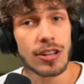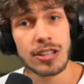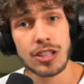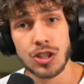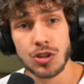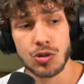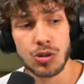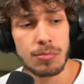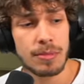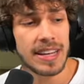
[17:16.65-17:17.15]
on the
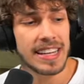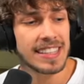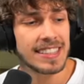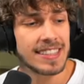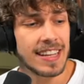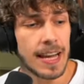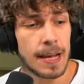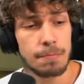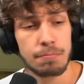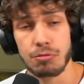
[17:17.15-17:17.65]
stream
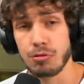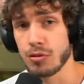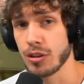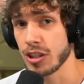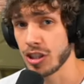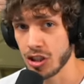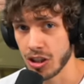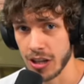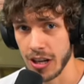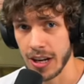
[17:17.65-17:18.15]
is
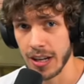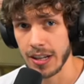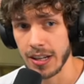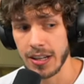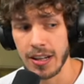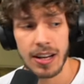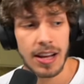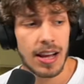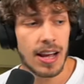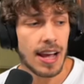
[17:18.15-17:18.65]

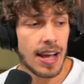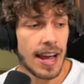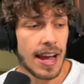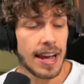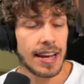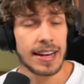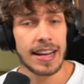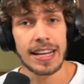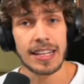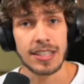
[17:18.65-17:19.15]
appreciated,
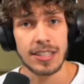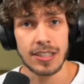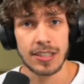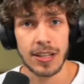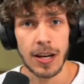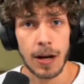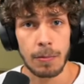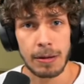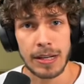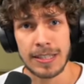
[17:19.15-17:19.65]
and a
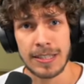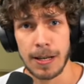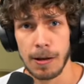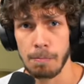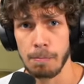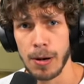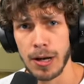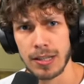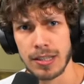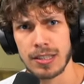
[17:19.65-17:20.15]
sub is a
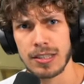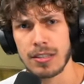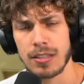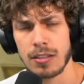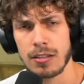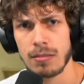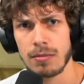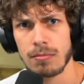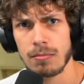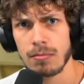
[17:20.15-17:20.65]

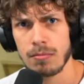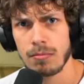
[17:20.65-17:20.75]
must.